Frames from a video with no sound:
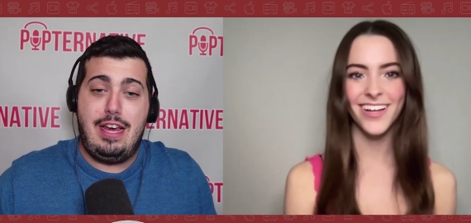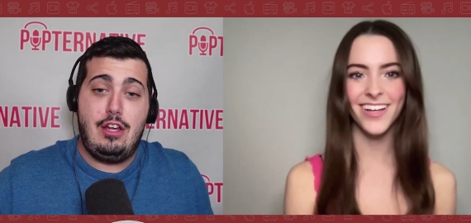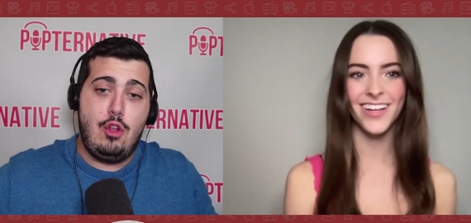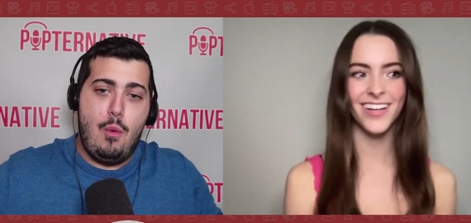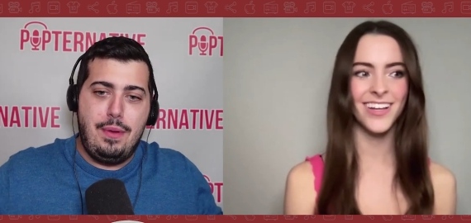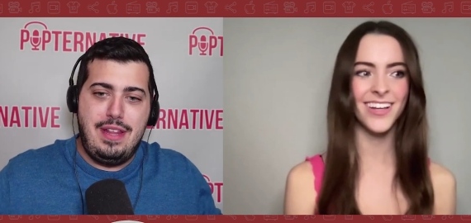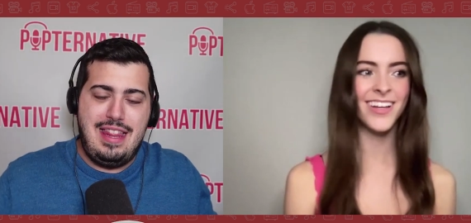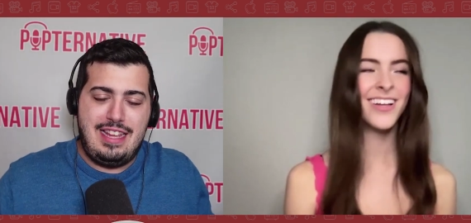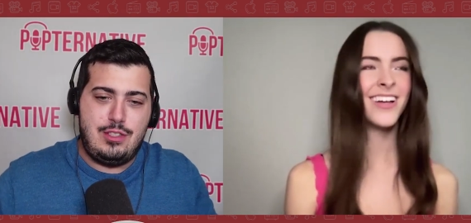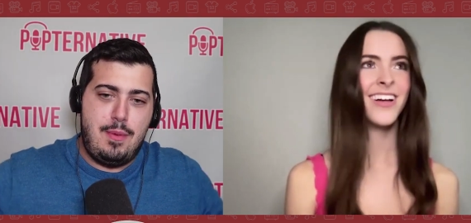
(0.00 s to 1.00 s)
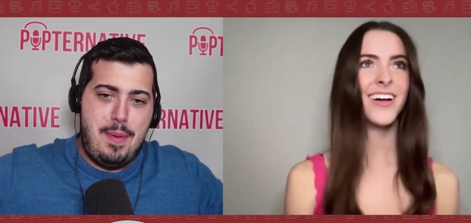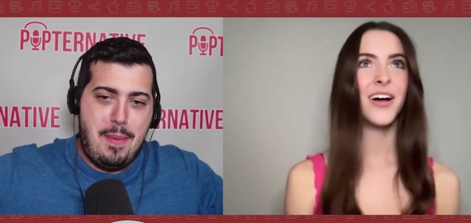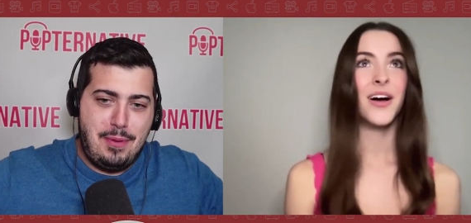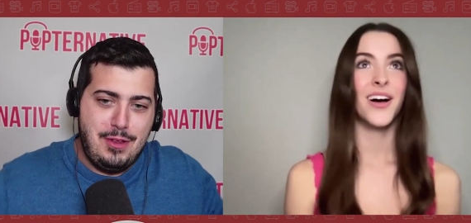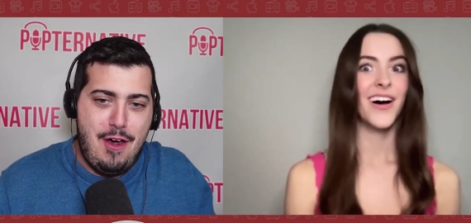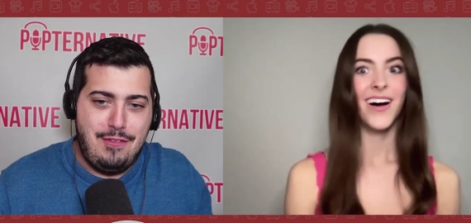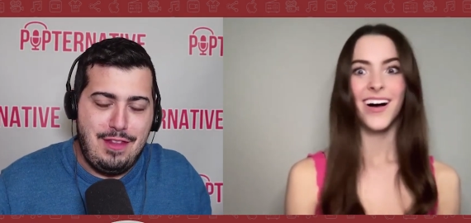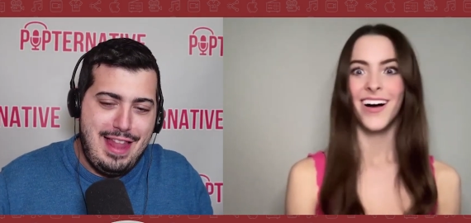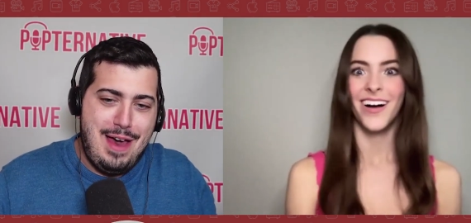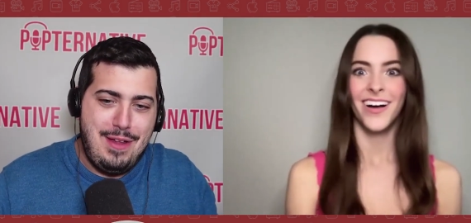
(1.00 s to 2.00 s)
Speaker 1: globally, like so many people love the
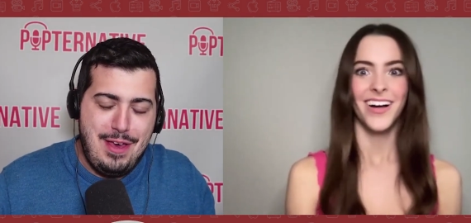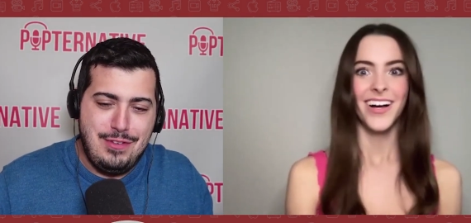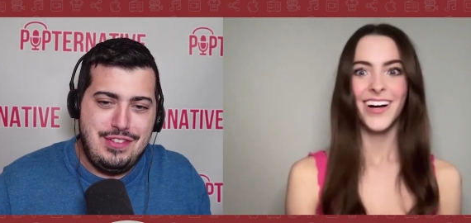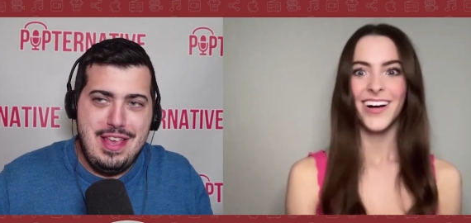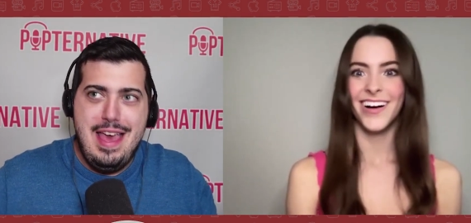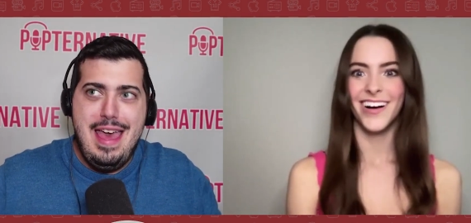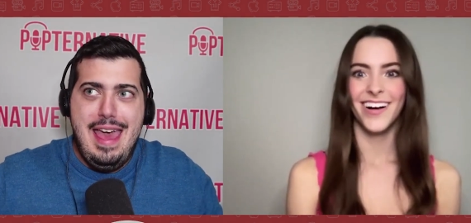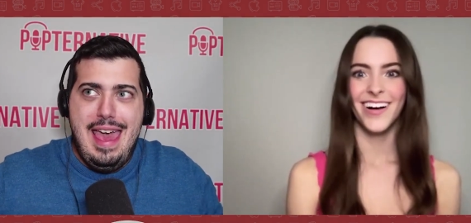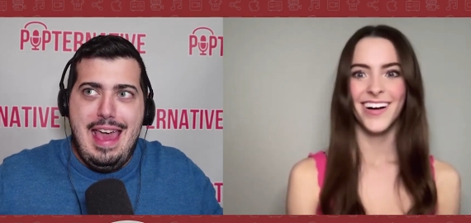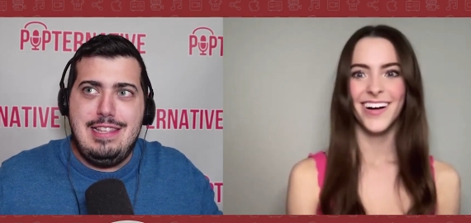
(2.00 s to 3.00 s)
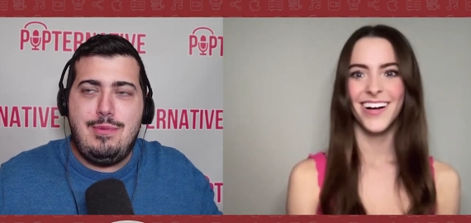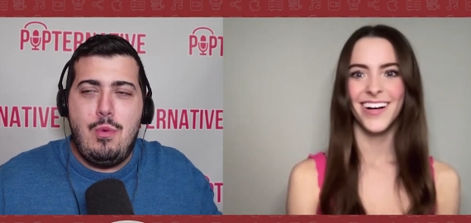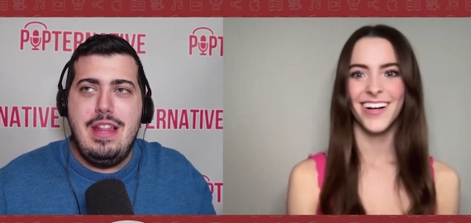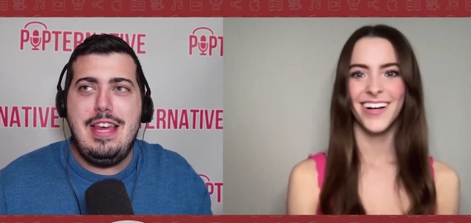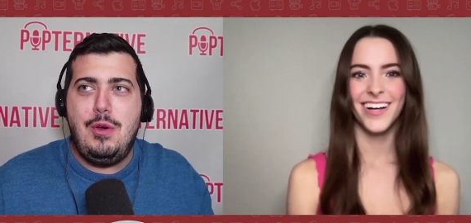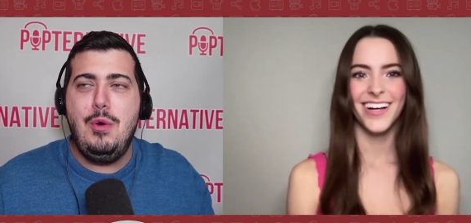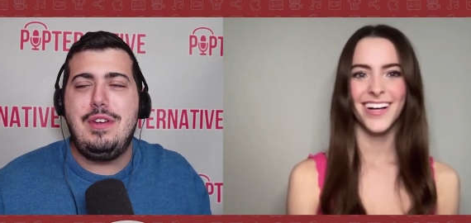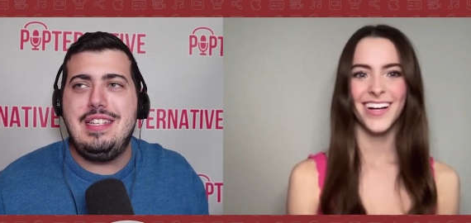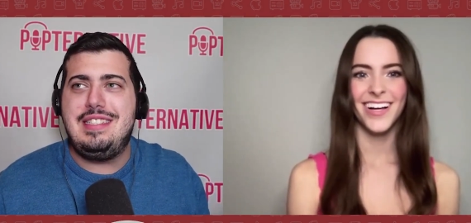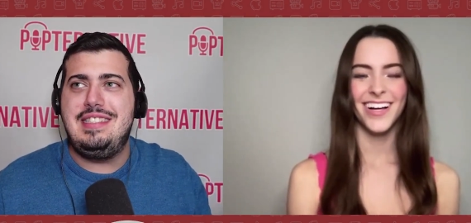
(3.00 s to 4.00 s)
Loud House. Is it's really cool to
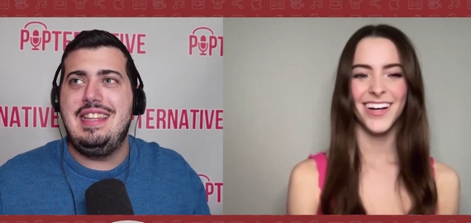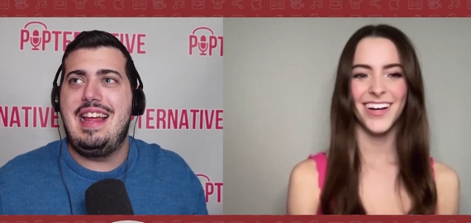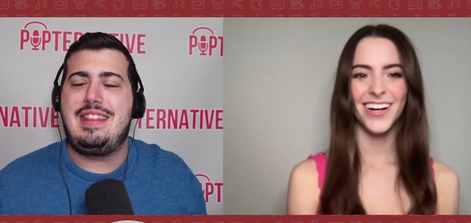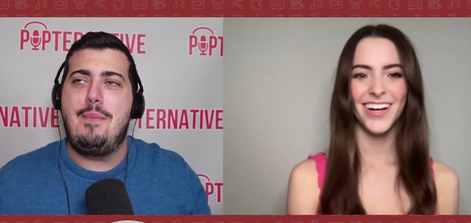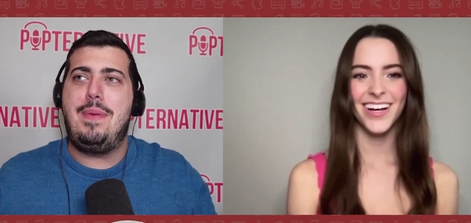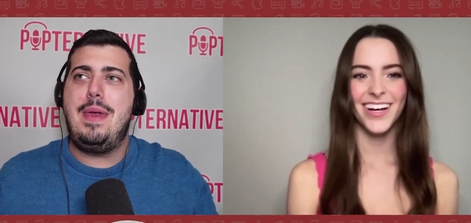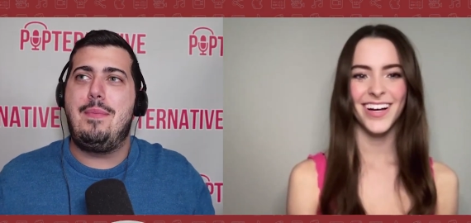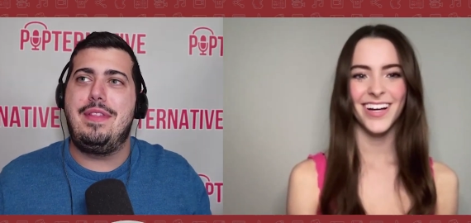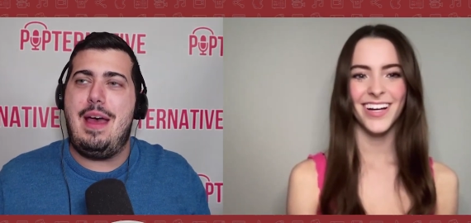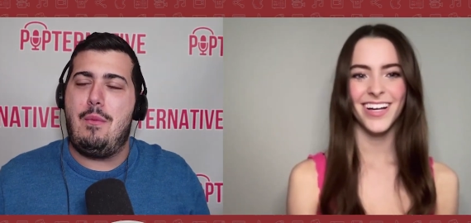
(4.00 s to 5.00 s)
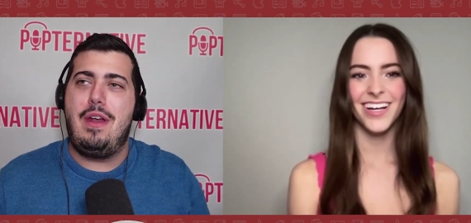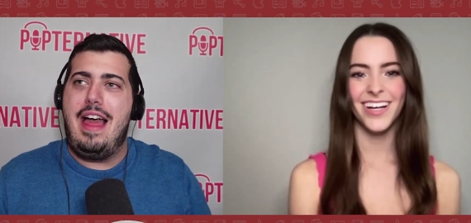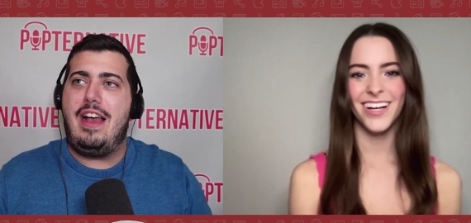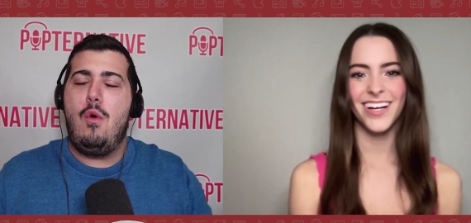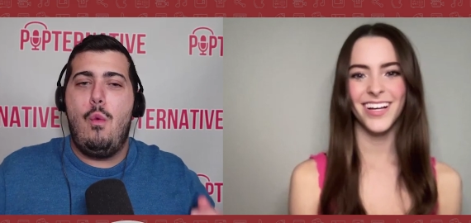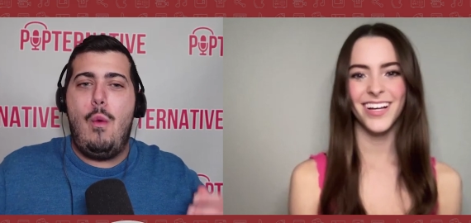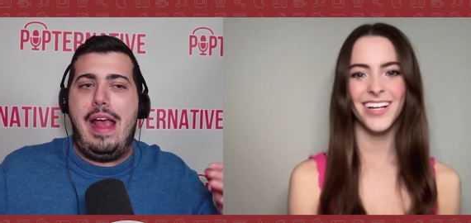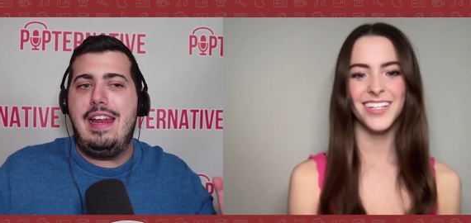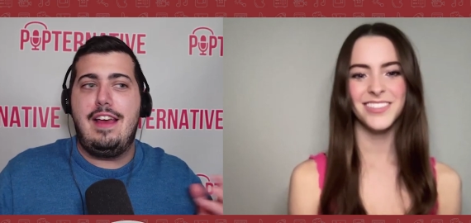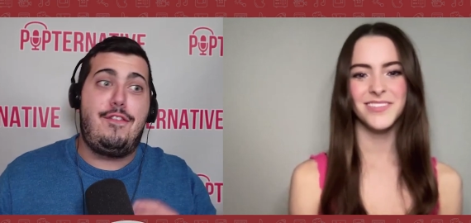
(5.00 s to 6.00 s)
see like the people that were like
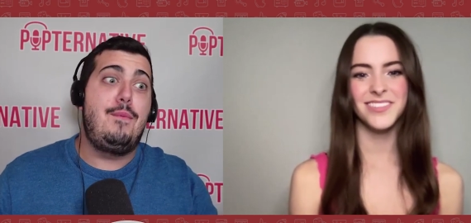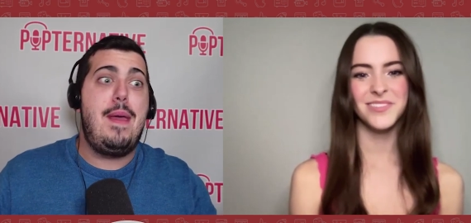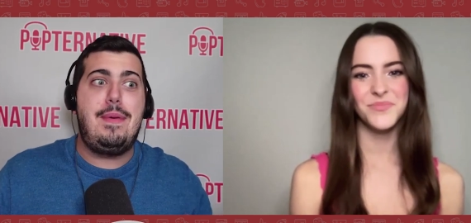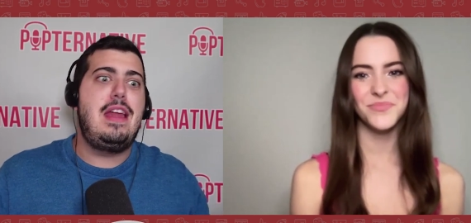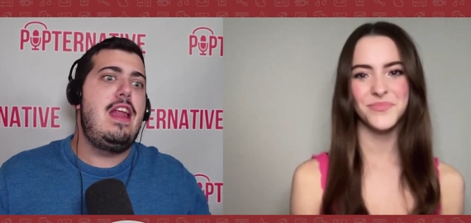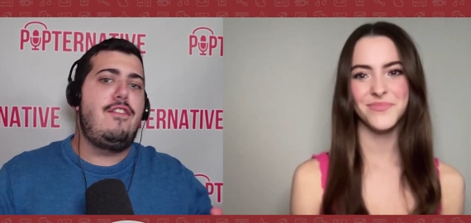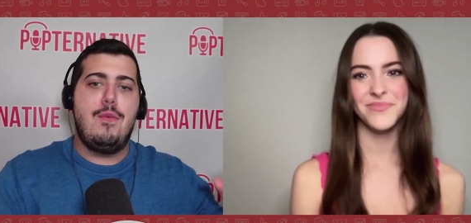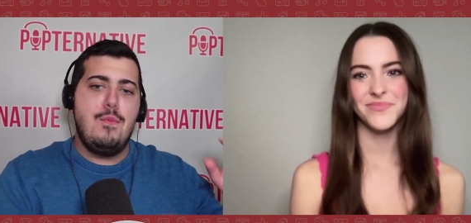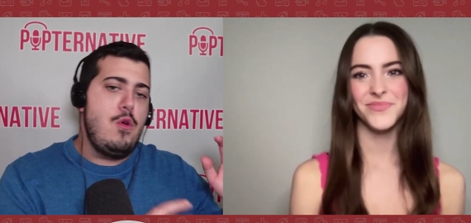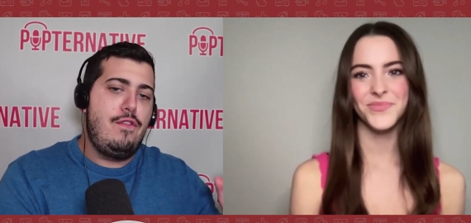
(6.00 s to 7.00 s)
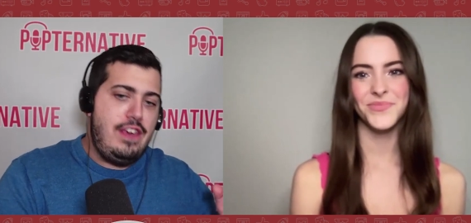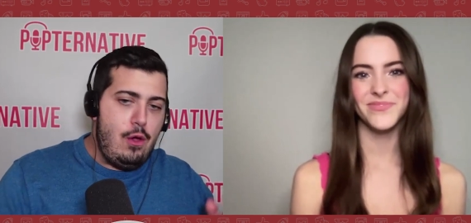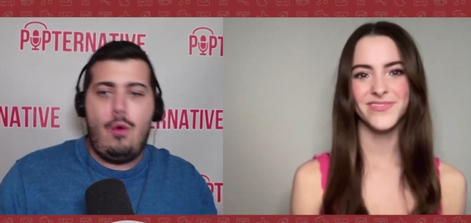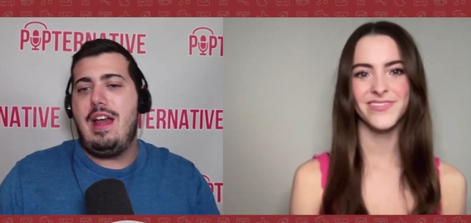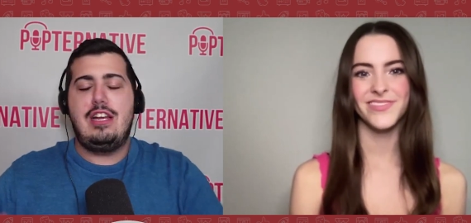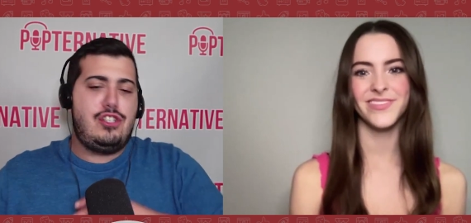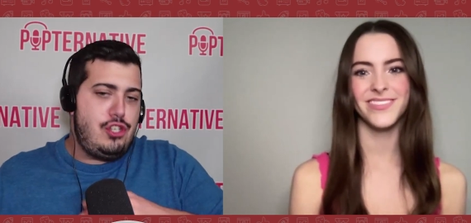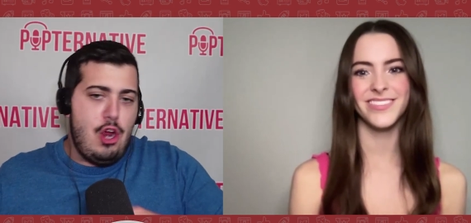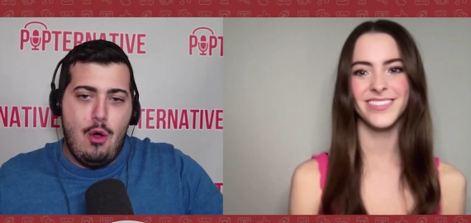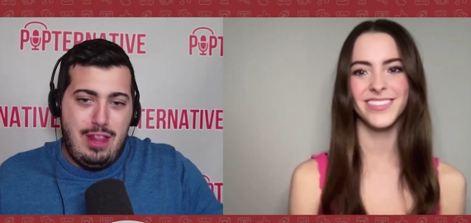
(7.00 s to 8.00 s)
waiting for maybe another movie or like a
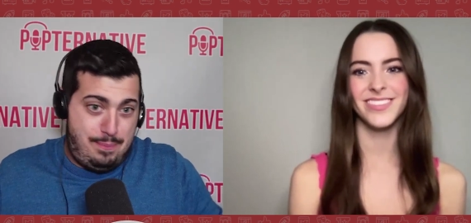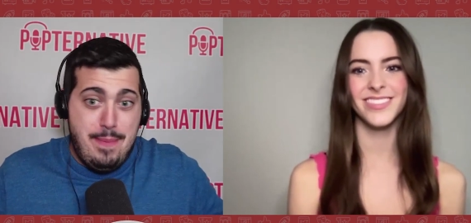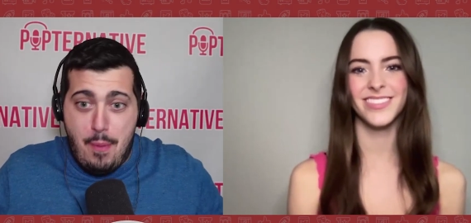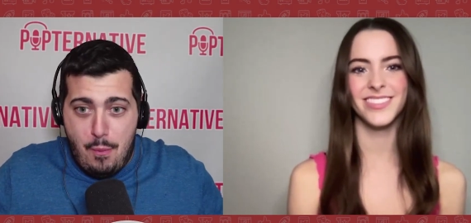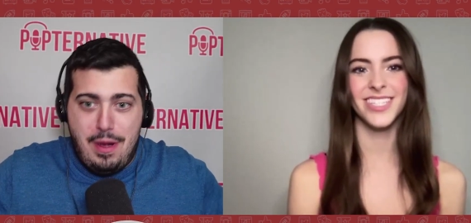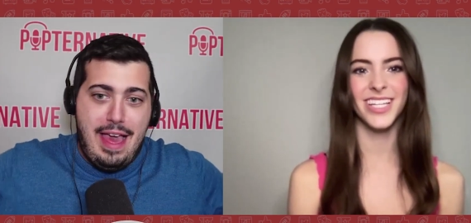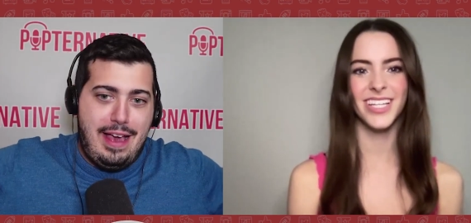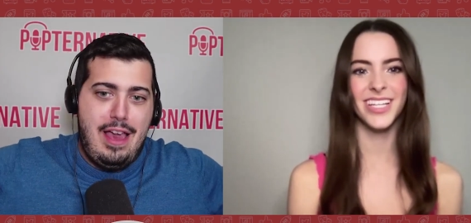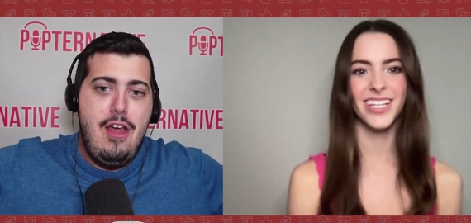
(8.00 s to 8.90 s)
show. Like people were like